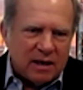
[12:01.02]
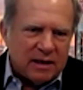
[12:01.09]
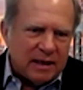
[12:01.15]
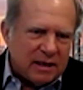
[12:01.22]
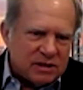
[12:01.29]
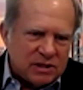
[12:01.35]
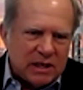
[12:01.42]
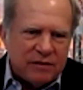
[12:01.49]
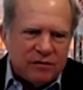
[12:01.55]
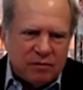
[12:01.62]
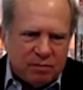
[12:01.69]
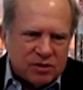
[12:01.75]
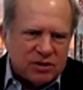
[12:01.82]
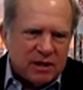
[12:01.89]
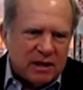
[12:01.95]
at a
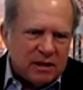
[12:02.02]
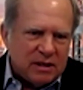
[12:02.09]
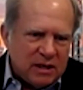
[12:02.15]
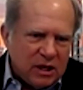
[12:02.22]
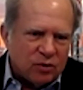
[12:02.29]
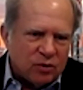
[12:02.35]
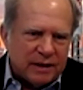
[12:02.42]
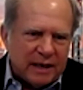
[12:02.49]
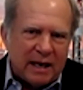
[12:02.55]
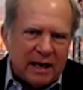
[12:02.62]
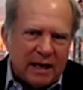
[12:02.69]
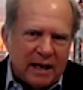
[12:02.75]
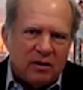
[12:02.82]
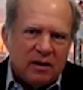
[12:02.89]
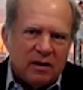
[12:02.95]
7% yield now.